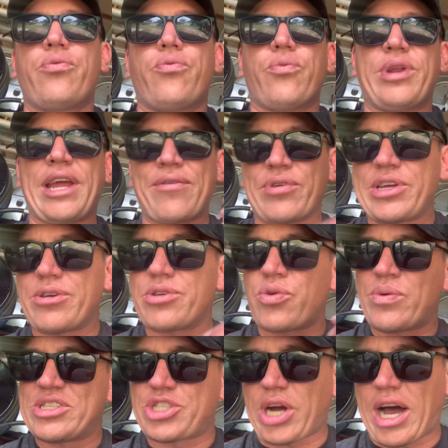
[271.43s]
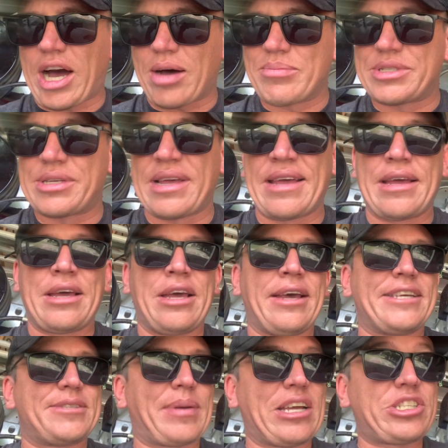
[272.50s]
Whenever you're doing jobs,
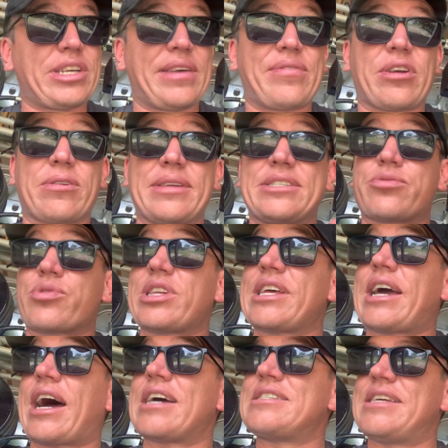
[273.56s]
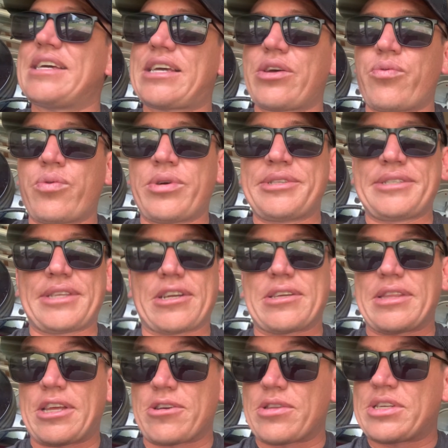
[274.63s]
especially if they're these really high ticket ones. They're,
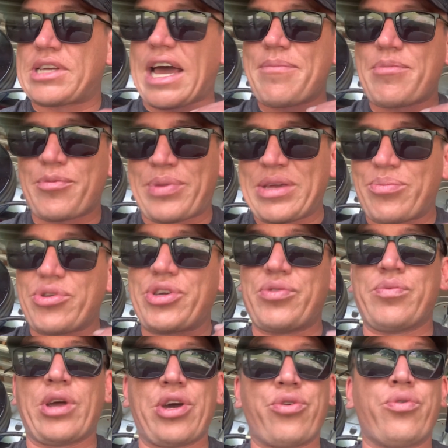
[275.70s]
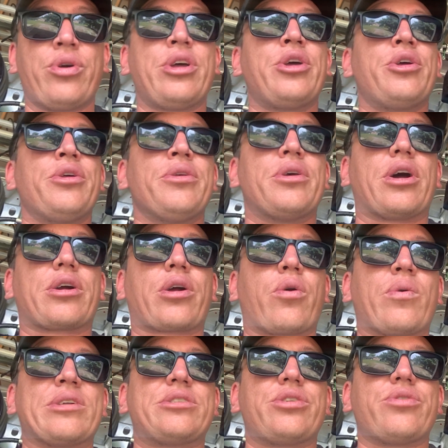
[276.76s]
they're the type of people you know are
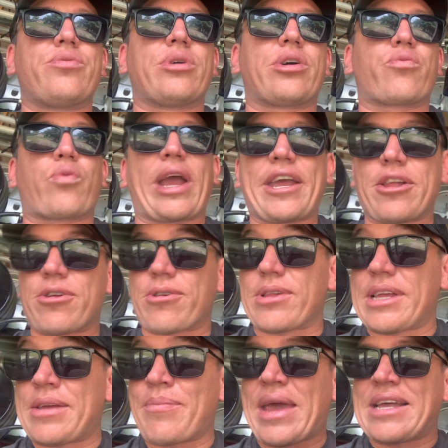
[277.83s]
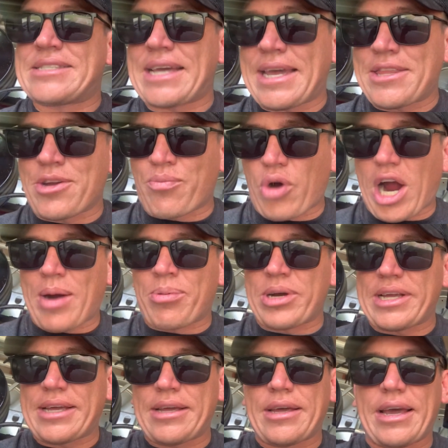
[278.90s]
going to uh, regularly maintain their
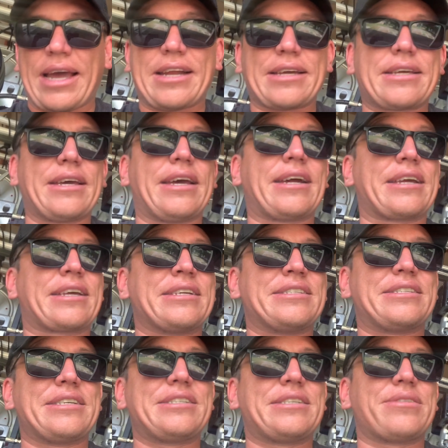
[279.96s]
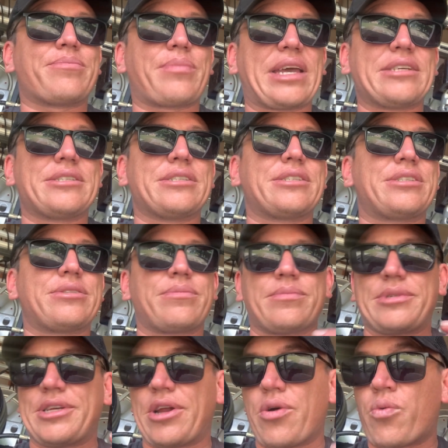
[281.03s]
property at a, at a consistent basis,
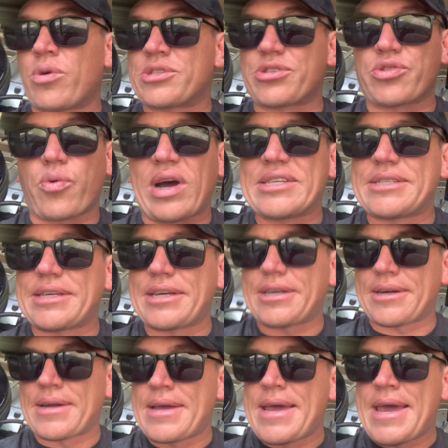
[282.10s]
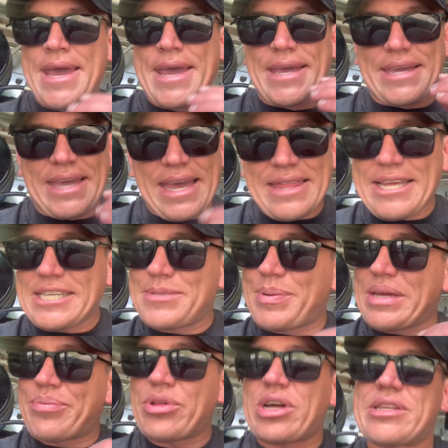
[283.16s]
you know, once or twice a year. Get these
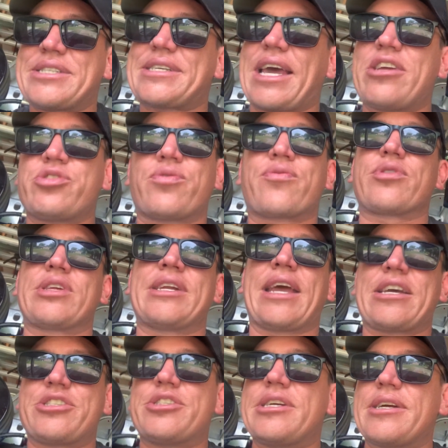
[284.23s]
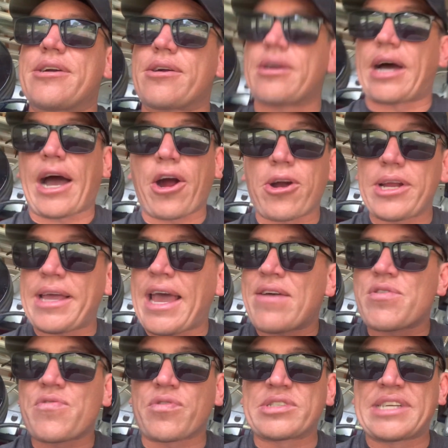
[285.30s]
people on the schedule for the next year. I already
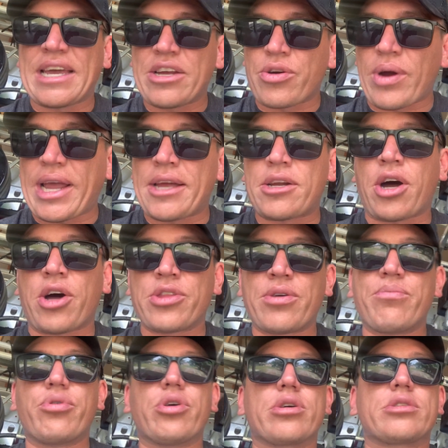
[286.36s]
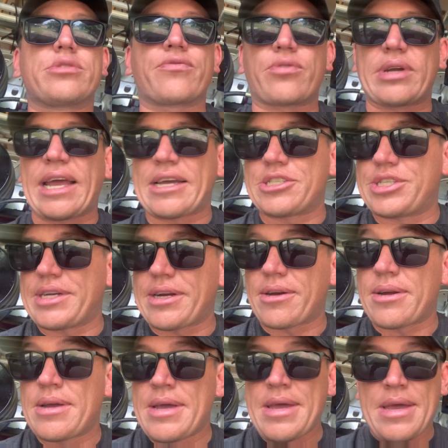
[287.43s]
have over 10 grand on the books for next
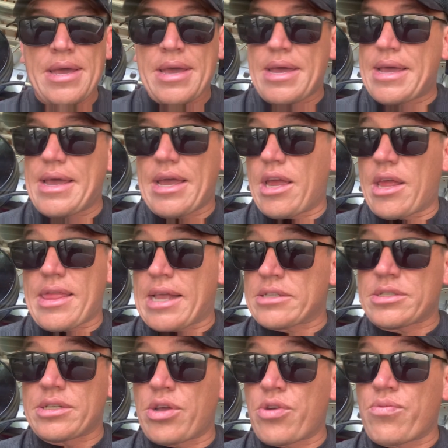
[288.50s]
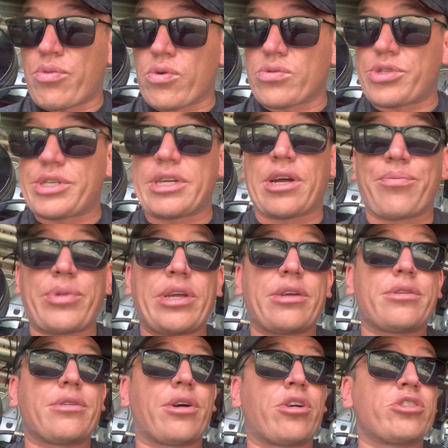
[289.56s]
year, and that's no bullshit. I'm
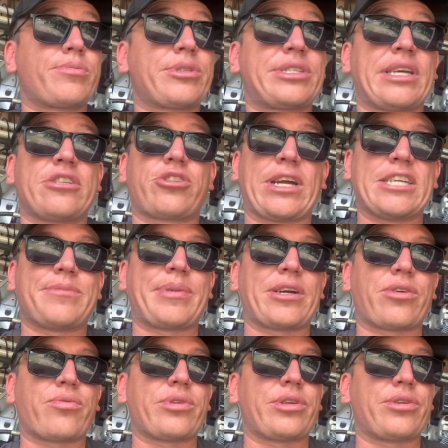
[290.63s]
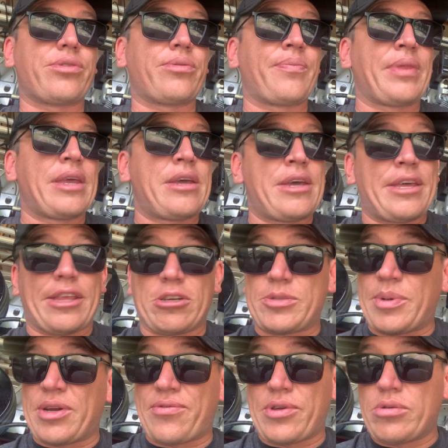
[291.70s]
being 100% transparent with you there's
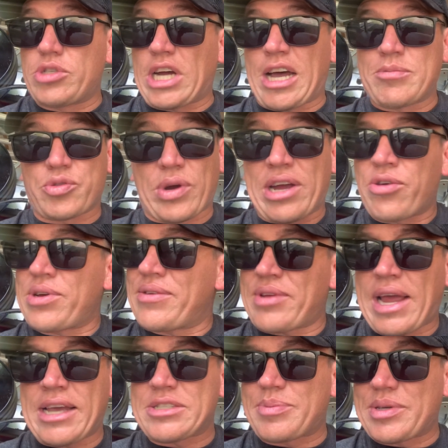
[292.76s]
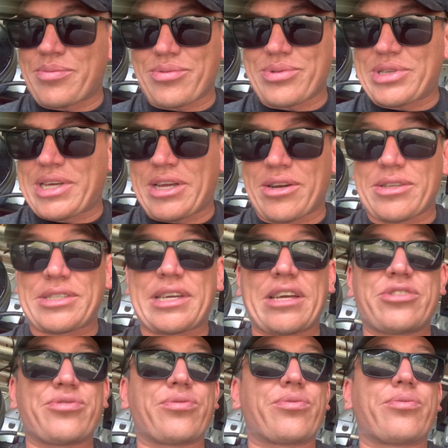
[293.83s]
been a few jobs where I don't even ask people to get on
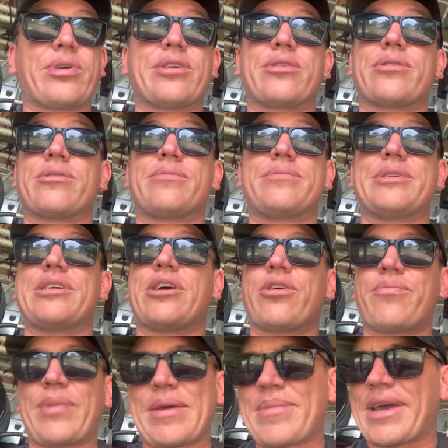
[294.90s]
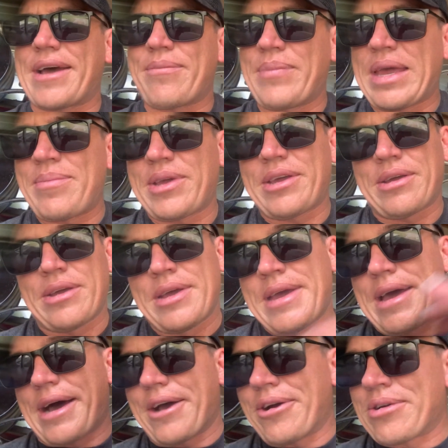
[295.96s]
schedule, whether, you know, maybe I, maybe
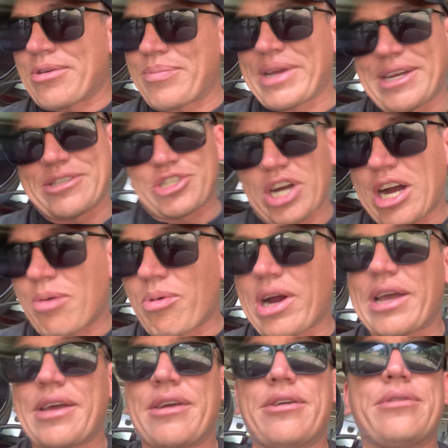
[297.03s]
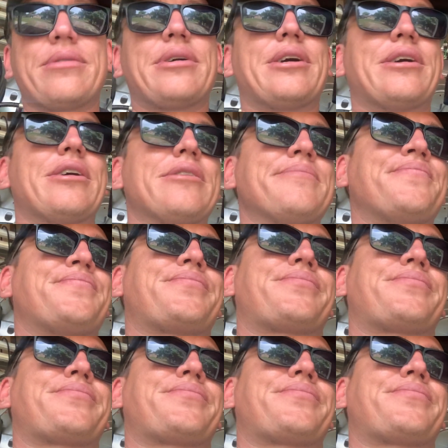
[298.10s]
I underbid a job, right? Um,